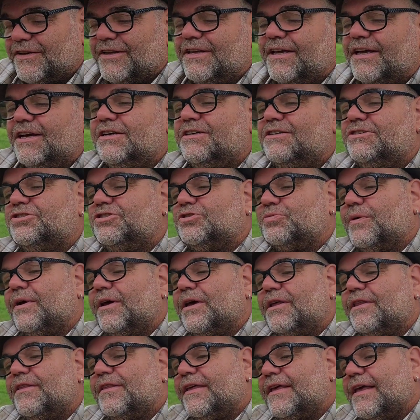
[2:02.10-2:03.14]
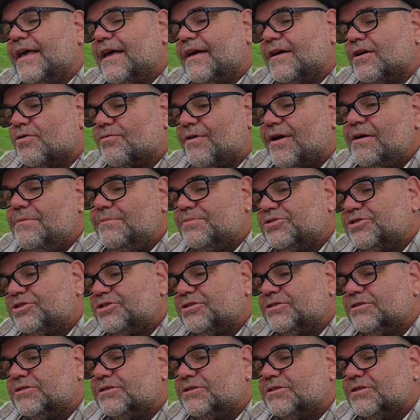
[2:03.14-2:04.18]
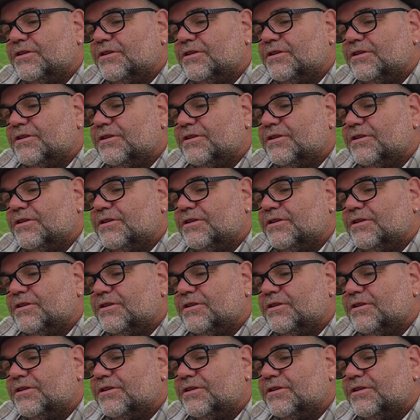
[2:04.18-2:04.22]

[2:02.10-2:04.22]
vineyards where the uh, grapes